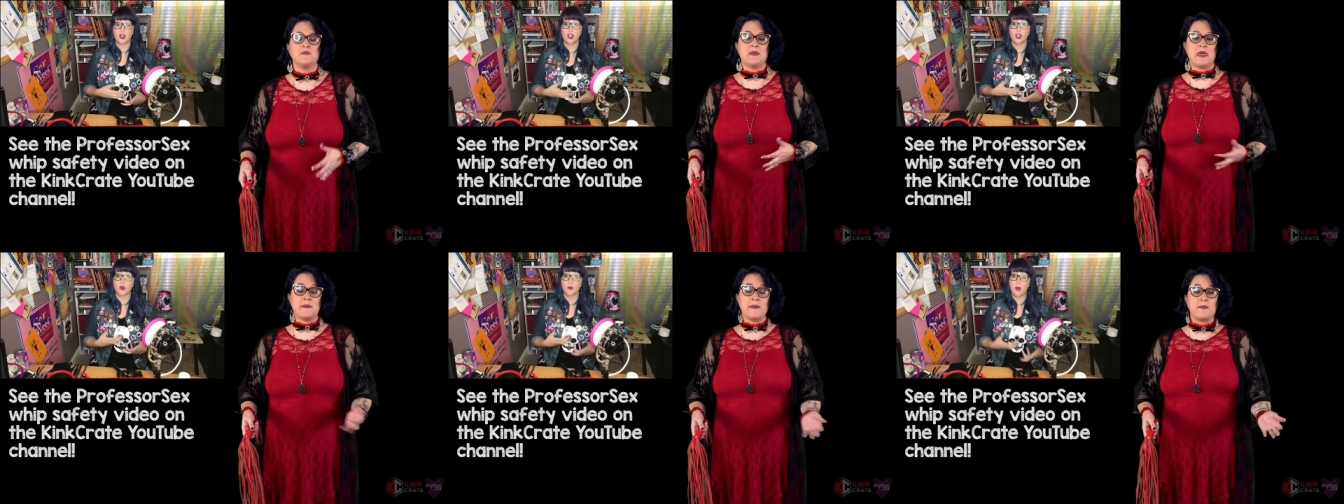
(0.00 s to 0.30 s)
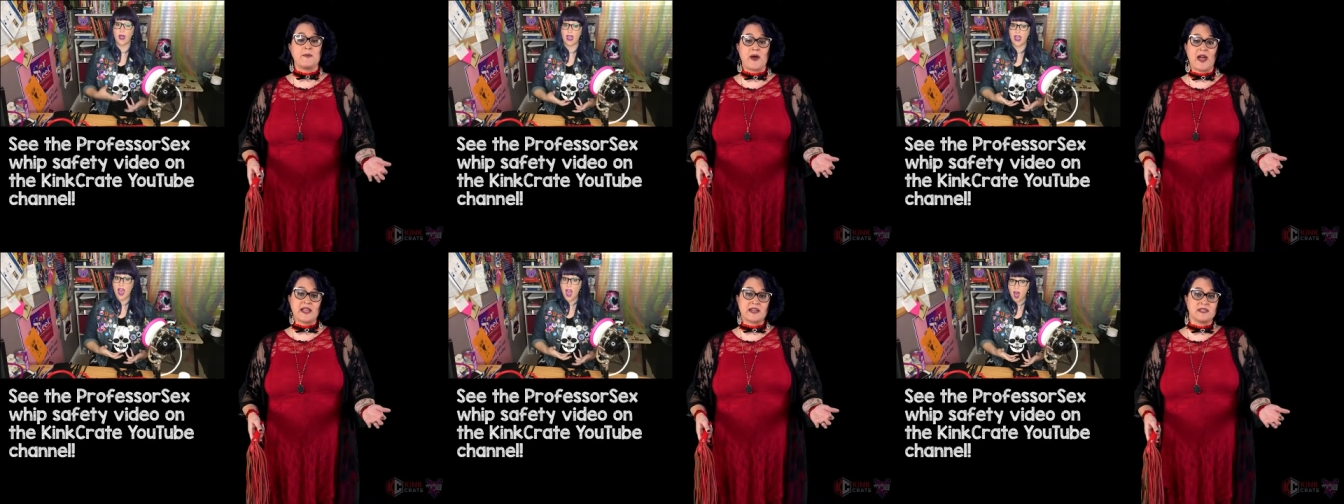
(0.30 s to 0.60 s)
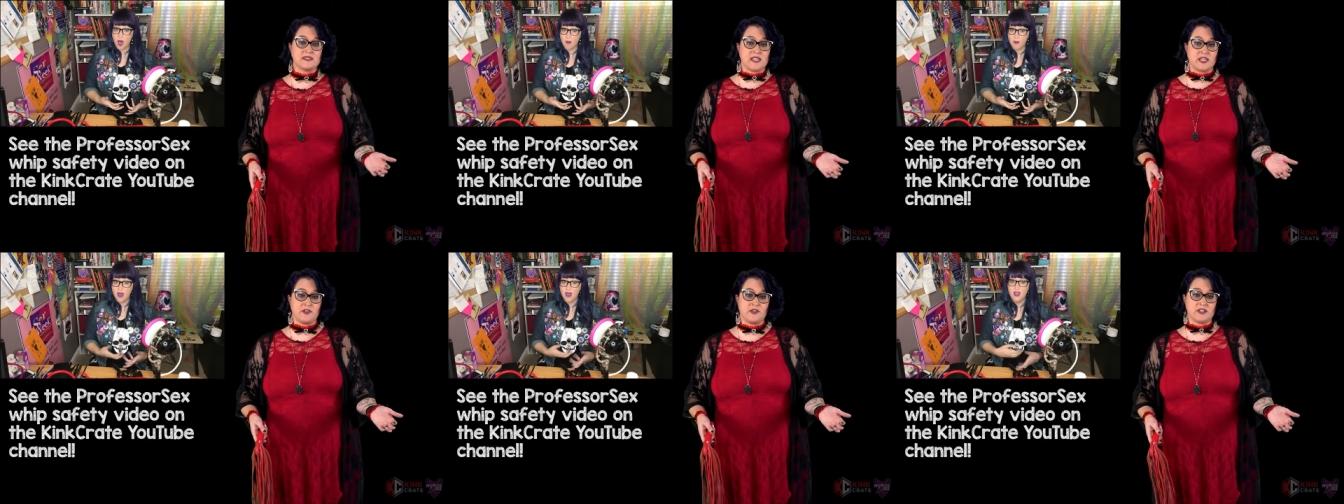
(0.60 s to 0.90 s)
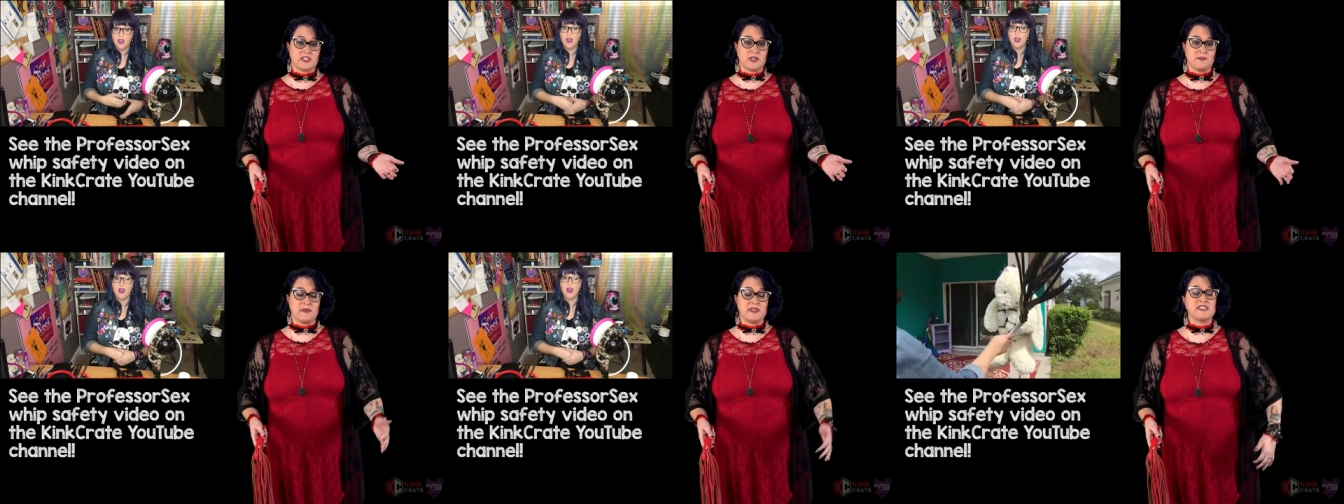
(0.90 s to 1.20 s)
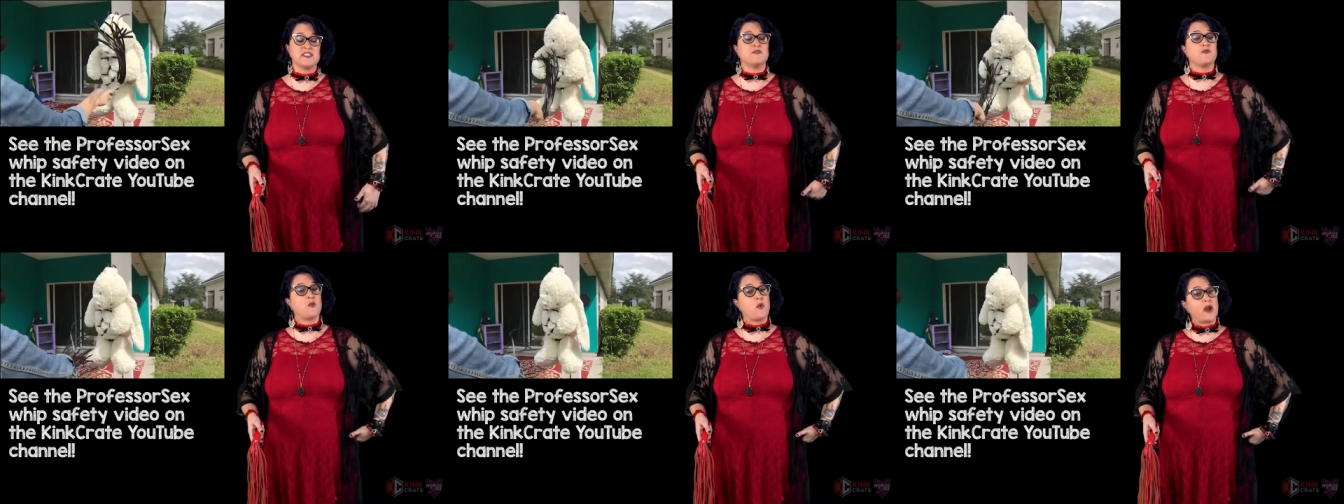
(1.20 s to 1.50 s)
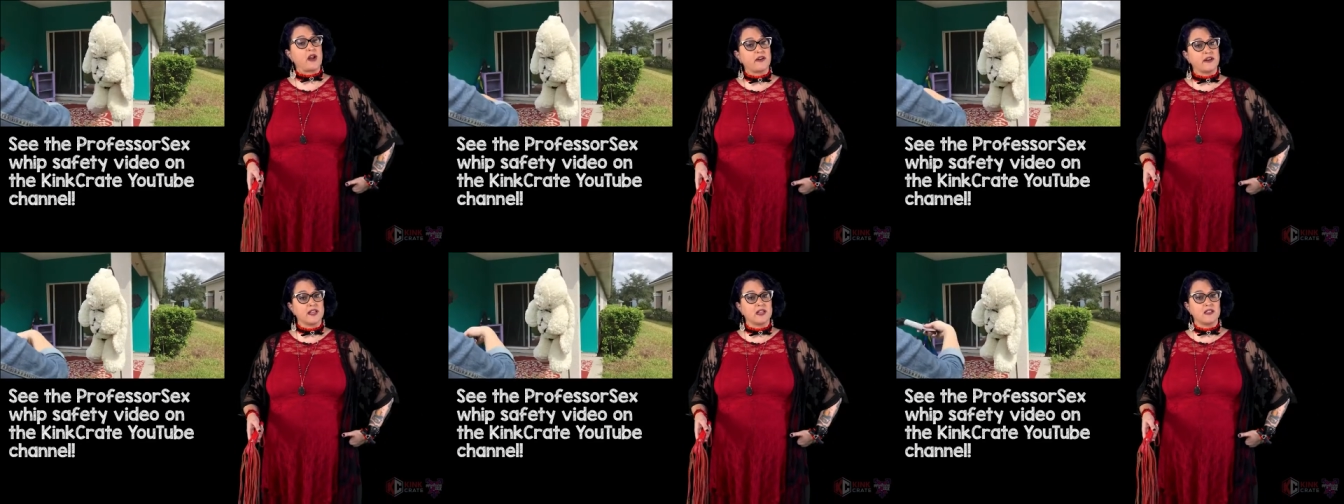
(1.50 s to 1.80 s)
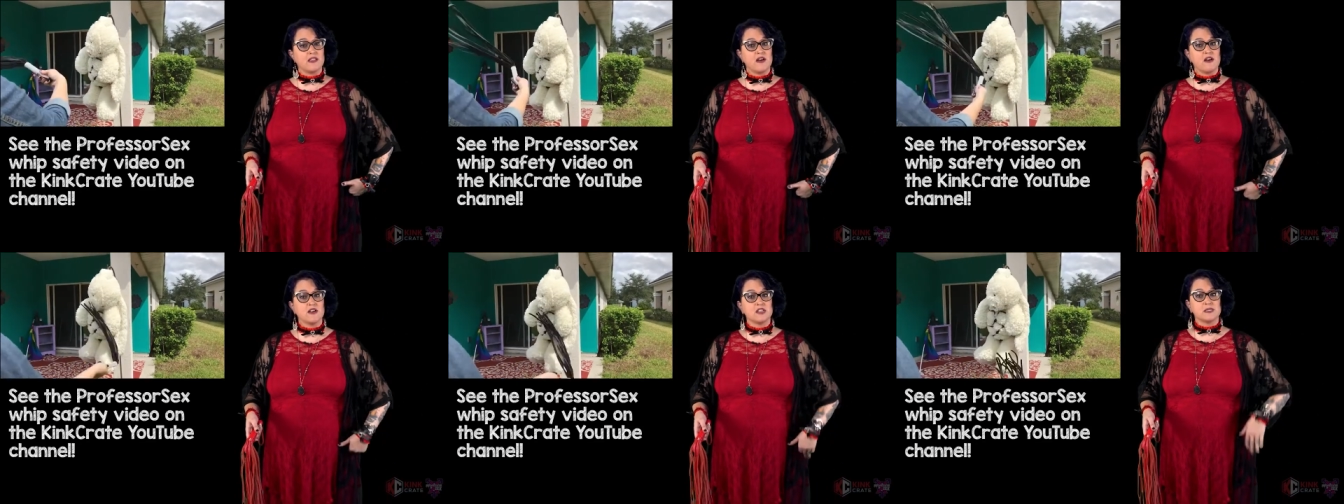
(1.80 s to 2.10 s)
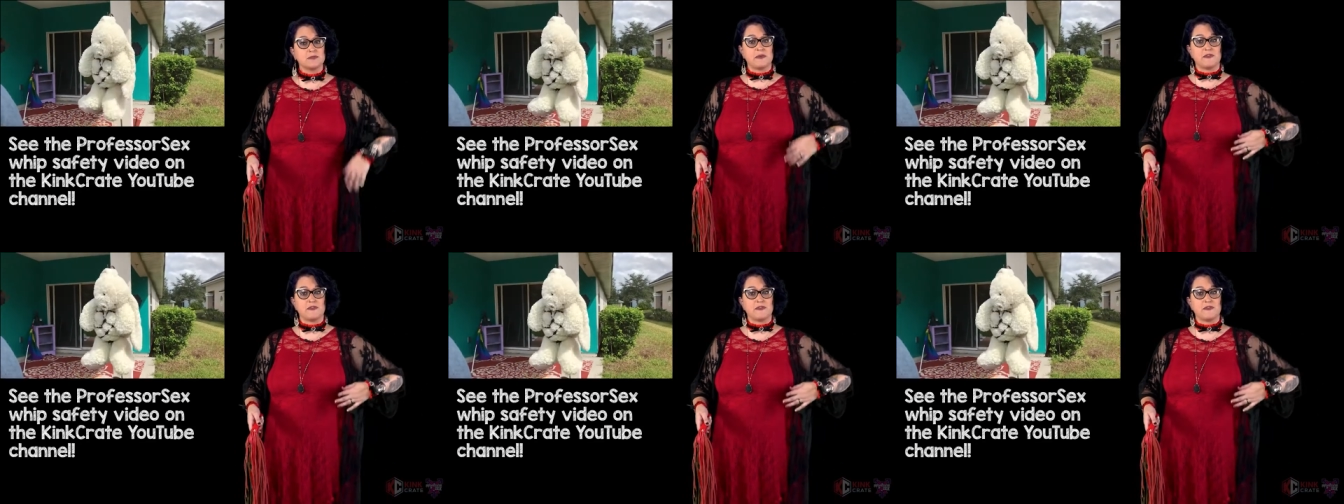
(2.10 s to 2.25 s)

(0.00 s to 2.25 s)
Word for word: Maybe practice on your submissive wearing clothes